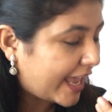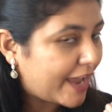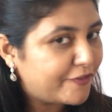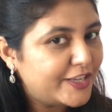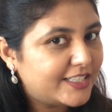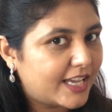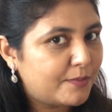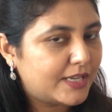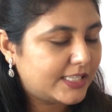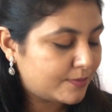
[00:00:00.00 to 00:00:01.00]
Every
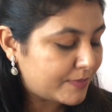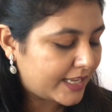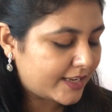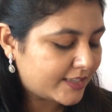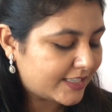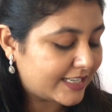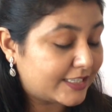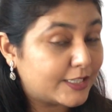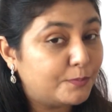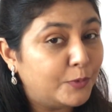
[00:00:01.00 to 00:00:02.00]
time I smell it,
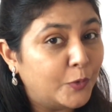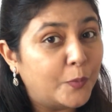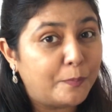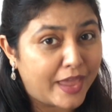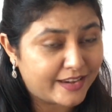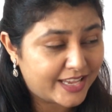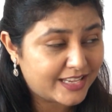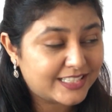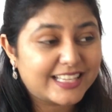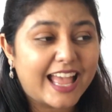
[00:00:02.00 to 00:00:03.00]
it is
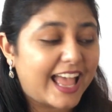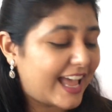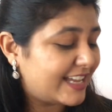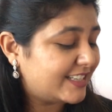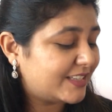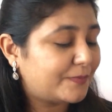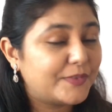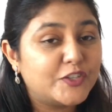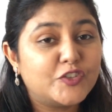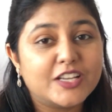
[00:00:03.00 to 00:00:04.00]
blueberries, and
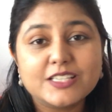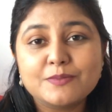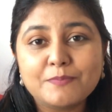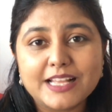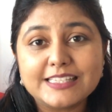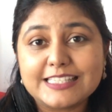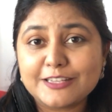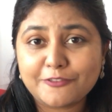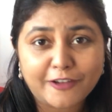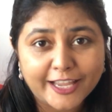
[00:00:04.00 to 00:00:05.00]
it just smells
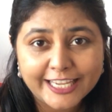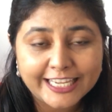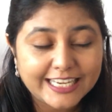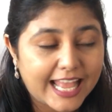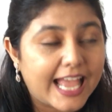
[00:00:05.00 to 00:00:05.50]
divine.